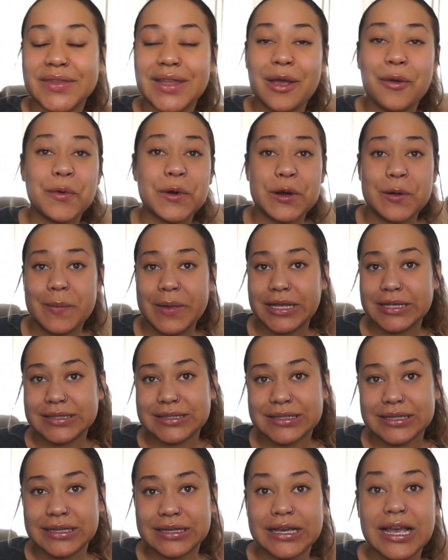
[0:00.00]
They were
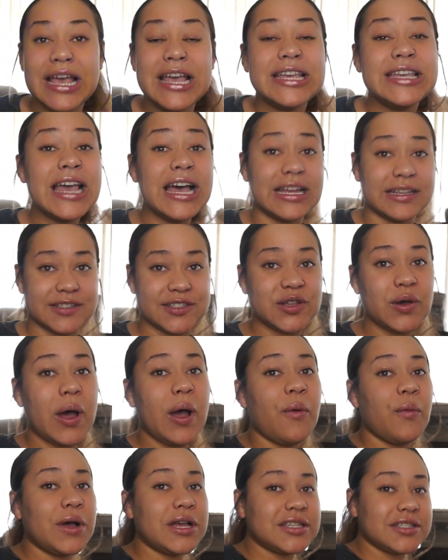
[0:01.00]
amazing. Yeah, so
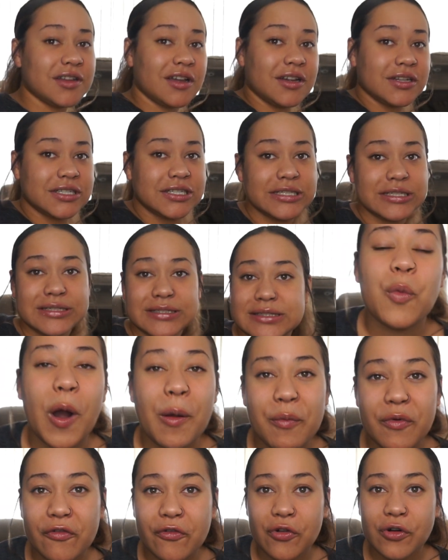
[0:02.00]
I was nauseous
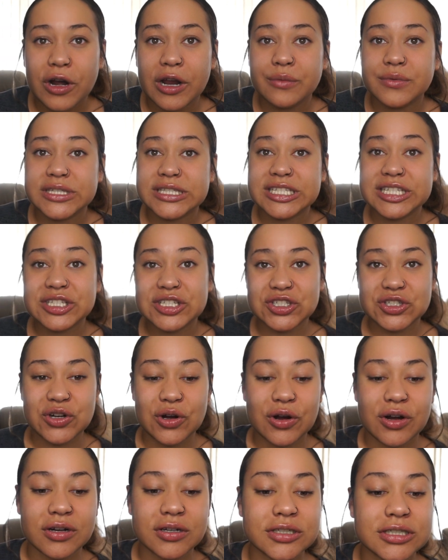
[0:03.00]
right before I was
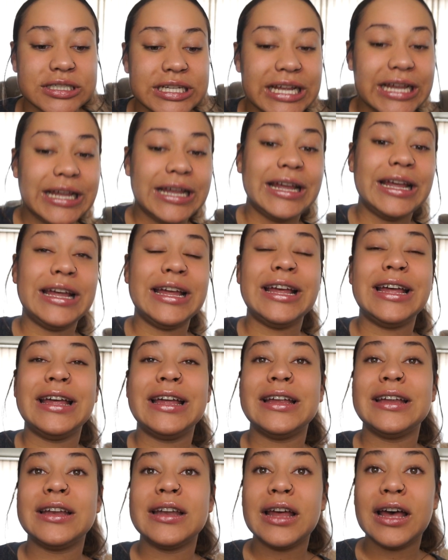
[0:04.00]
discharged,
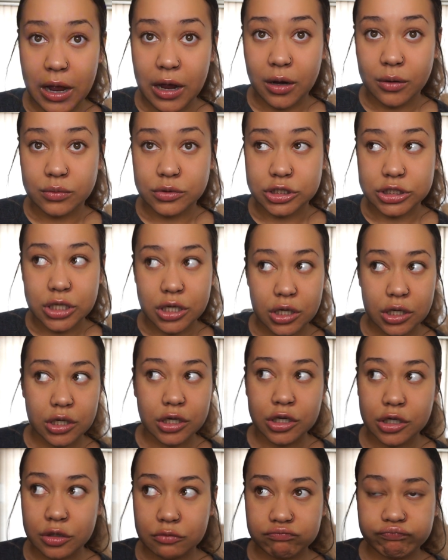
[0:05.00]
and I was
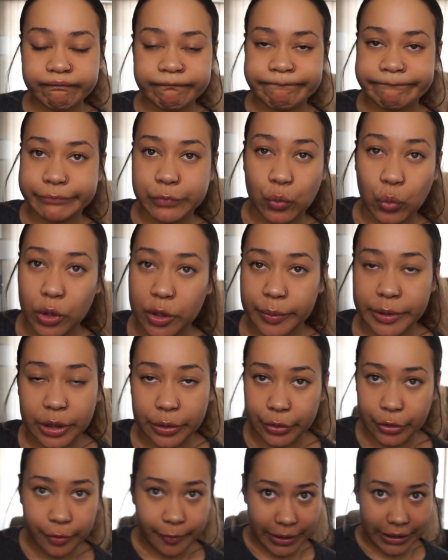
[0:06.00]
like, what are we
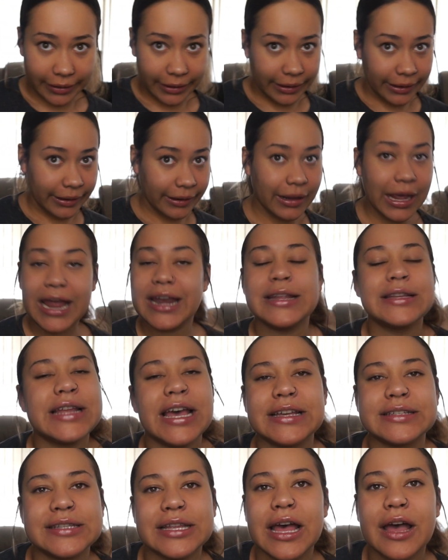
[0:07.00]
gonna do about that? I didn't
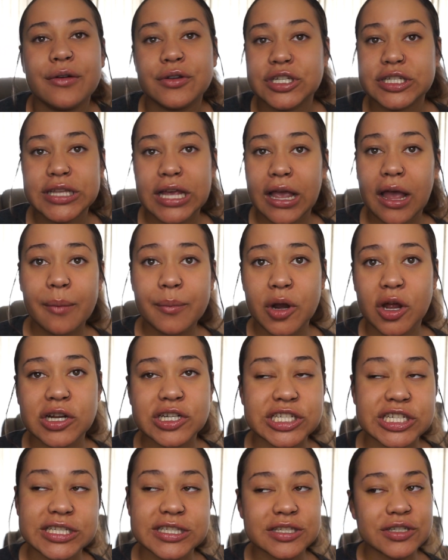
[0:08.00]
ask that. I was just like, I'm
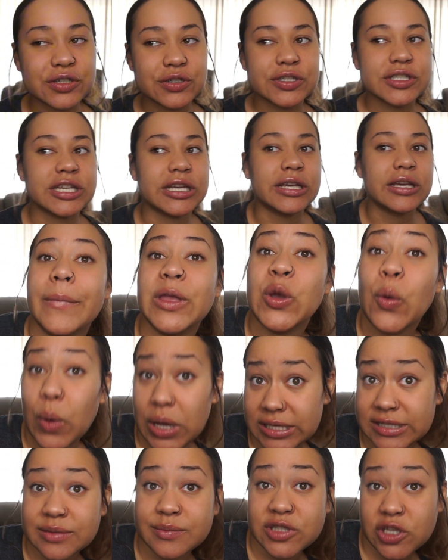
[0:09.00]
nauseous. And she was like, "You
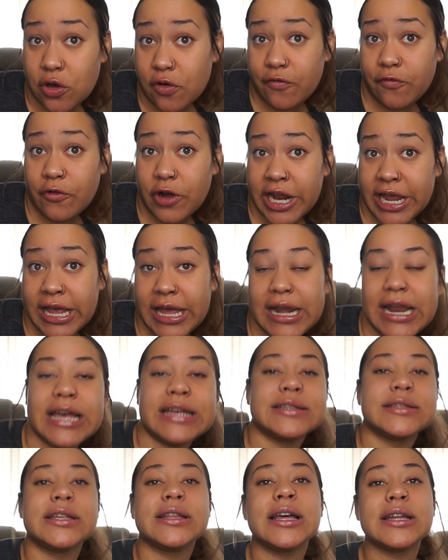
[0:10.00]
want some Zofran?" I
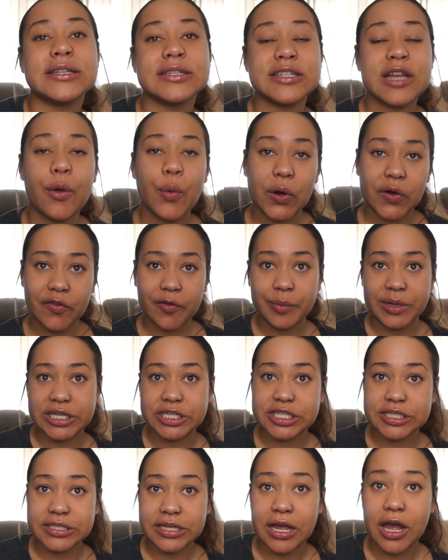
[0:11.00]
said, "That does not work for me."
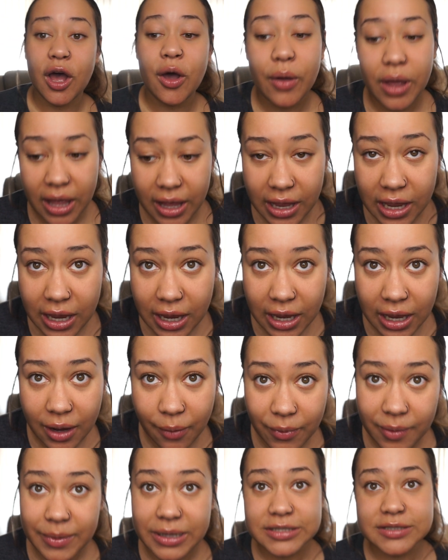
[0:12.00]
She said, "Okay.
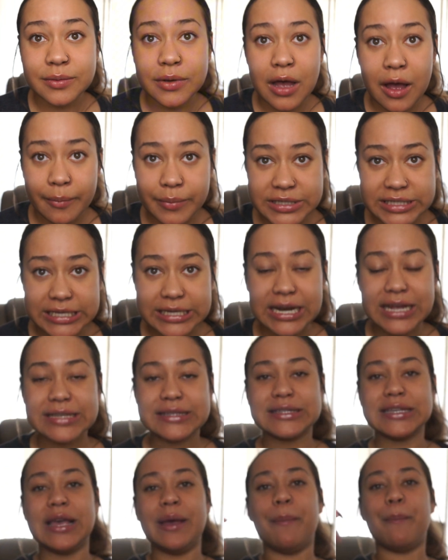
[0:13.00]
What about some Compazine?" I
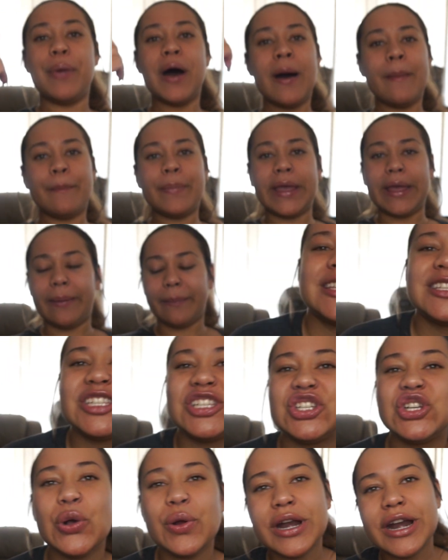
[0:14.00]
said, "Pump it.
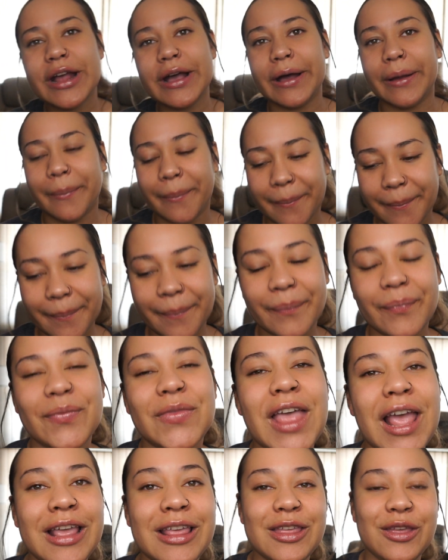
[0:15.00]
Shoot it up.
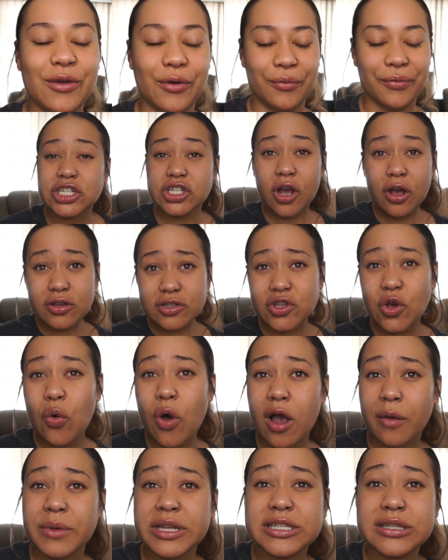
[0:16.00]
Thank you." She also
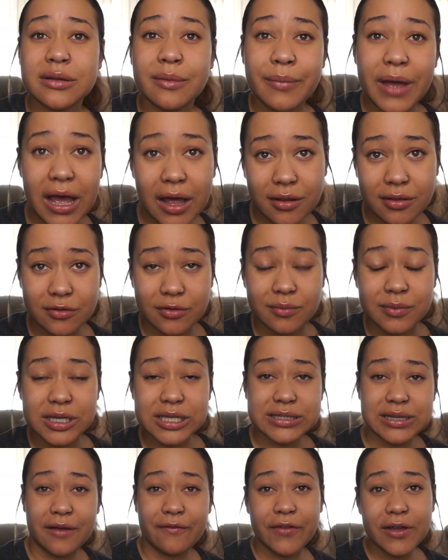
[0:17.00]
walked me to the bathroom
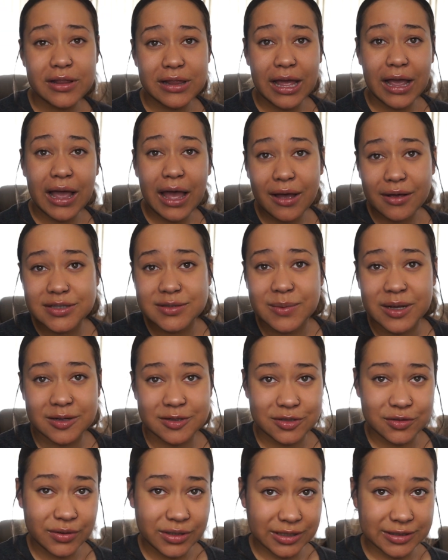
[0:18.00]
because I felt like I was about
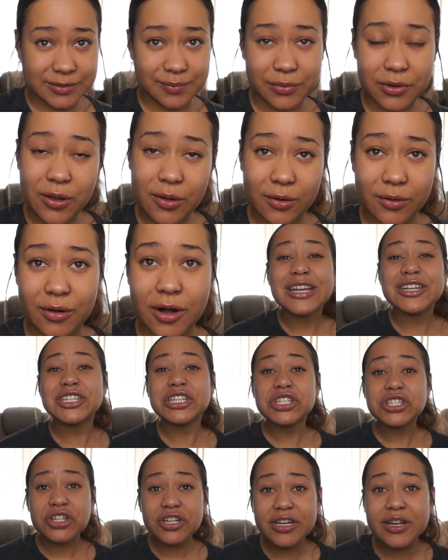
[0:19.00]
to explode.
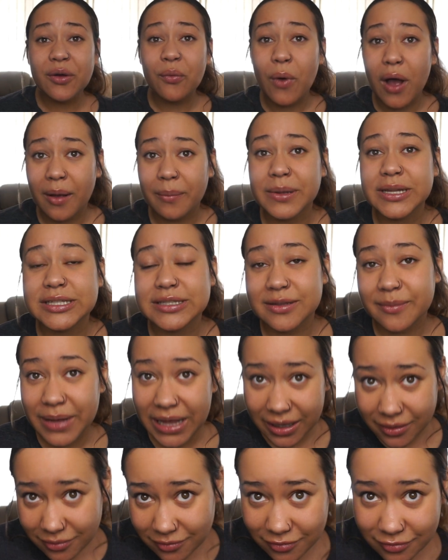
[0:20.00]
She sure did walk me to the
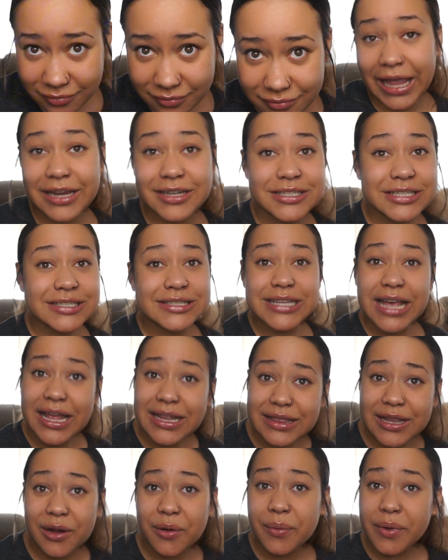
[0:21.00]
bathroom, and she
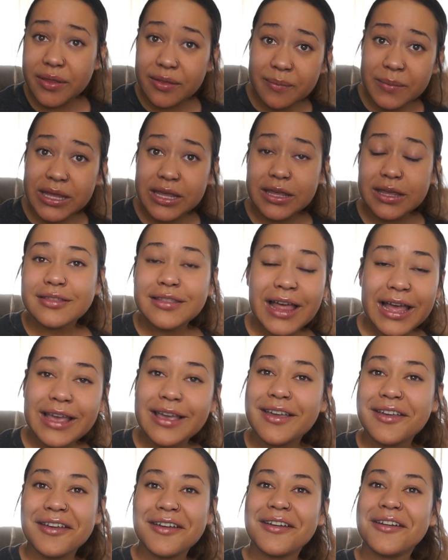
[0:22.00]
sat there with me.
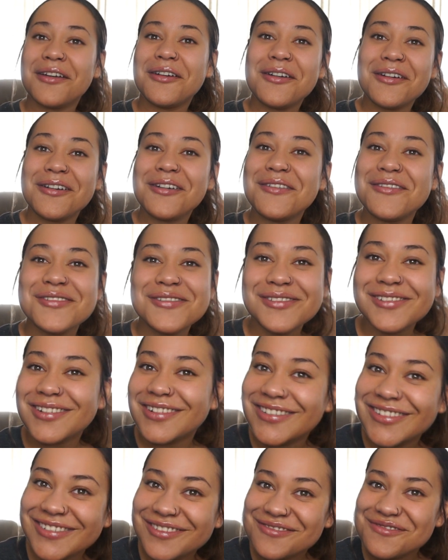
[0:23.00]
Like,
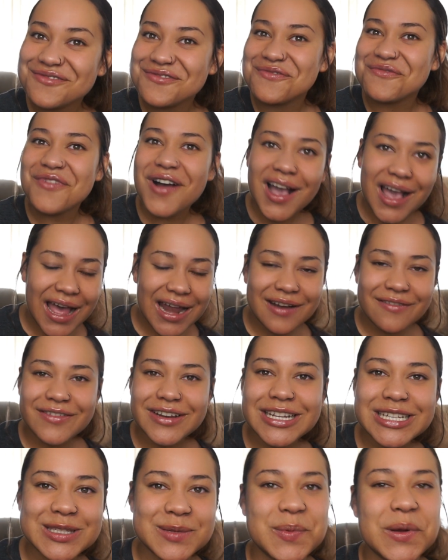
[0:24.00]
what kind of an
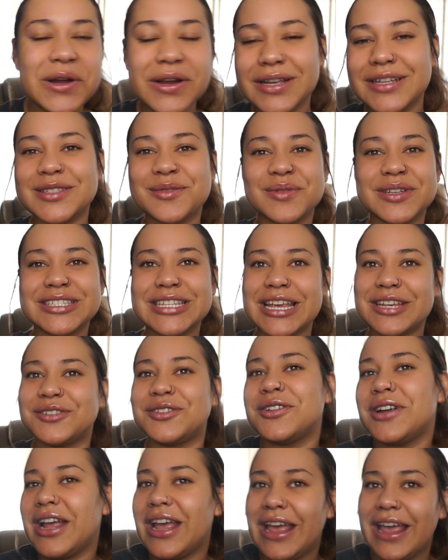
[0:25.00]
experience was
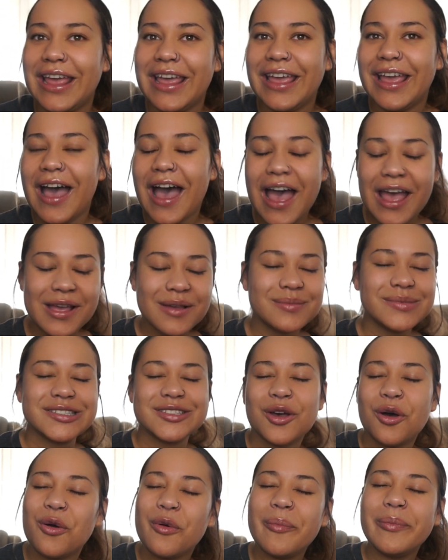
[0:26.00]
yesterday? I am
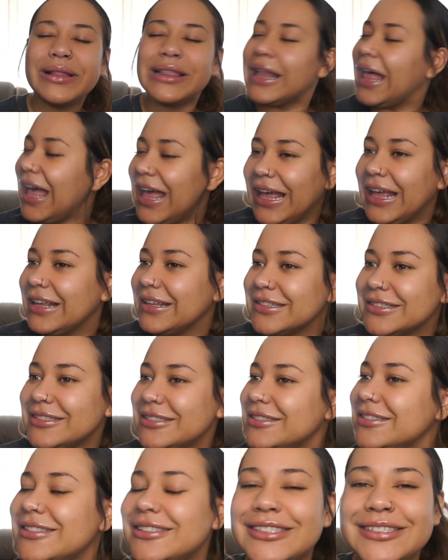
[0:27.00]
so
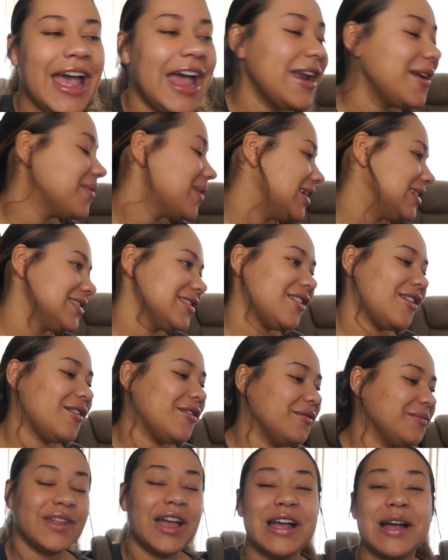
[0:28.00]
blessed. Anyways,
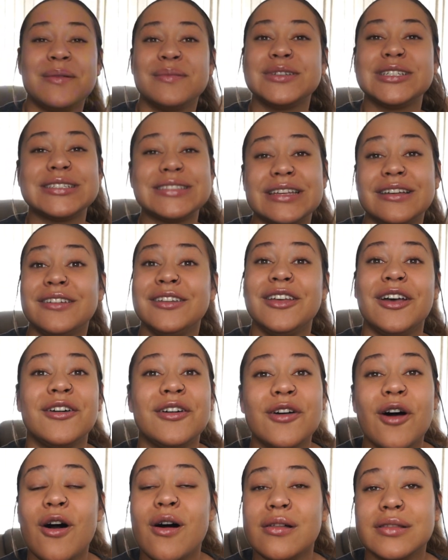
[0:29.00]
y'all, I'm just telling
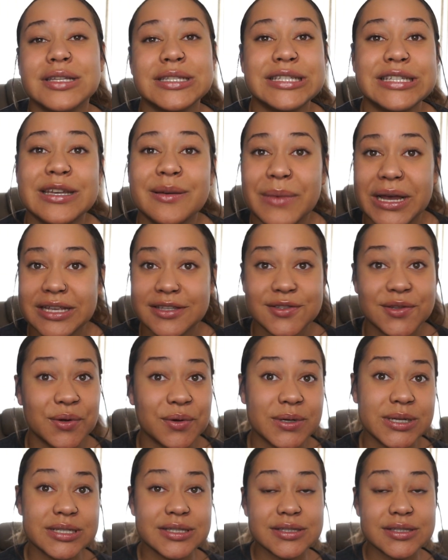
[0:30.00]
y'all all the TMI stories.